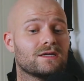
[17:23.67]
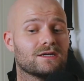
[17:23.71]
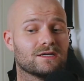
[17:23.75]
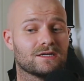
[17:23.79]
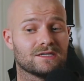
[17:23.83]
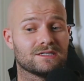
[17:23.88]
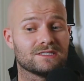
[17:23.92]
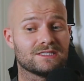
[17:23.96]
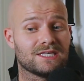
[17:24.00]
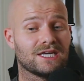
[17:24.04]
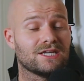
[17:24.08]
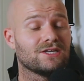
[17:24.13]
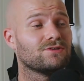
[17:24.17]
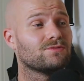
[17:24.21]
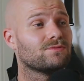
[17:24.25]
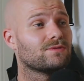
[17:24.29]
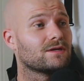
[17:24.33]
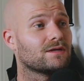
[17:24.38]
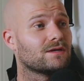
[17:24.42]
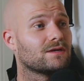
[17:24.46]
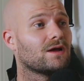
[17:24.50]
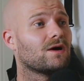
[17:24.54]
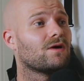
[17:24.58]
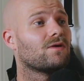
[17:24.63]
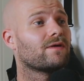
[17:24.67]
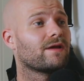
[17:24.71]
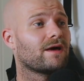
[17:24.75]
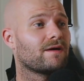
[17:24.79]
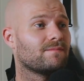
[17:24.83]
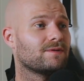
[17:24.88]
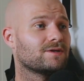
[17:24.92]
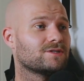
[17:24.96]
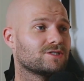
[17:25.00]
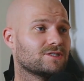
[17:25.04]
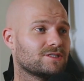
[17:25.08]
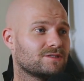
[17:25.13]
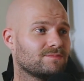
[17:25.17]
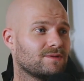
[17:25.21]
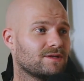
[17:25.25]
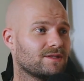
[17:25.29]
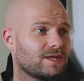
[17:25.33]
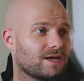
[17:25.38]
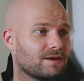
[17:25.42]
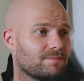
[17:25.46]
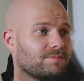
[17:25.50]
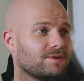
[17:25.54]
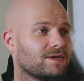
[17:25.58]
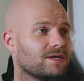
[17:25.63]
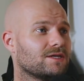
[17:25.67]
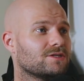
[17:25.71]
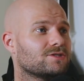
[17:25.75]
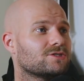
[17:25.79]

because then you would have known how much it smelled like pee,